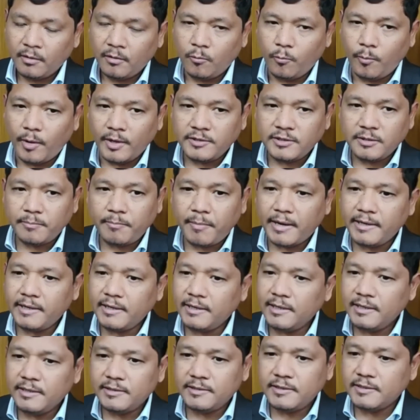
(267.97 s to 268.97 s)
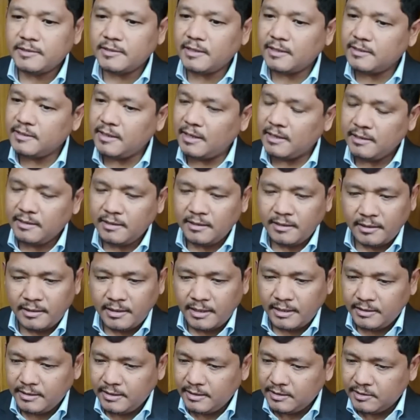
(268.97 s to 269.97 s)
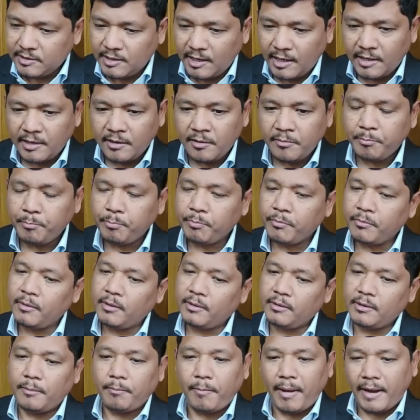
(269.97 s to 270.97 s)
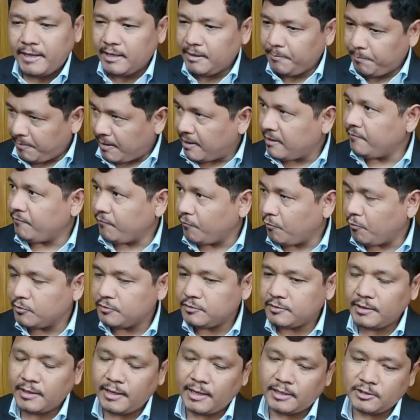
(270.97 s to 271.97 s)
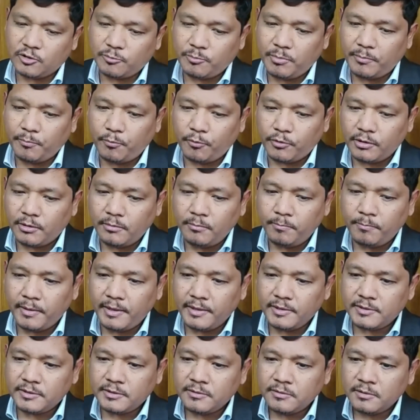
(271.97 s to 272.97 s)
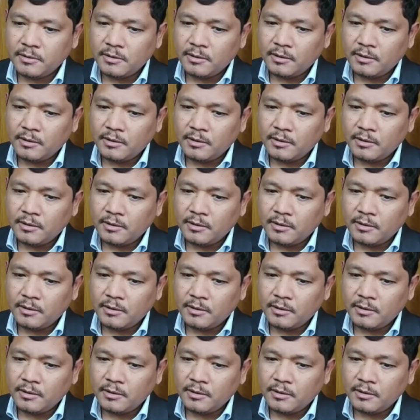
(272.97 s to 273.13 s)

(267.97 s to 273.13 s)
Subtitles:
Once the mining leases are done, then the mining plan, of course, then has to be put in place.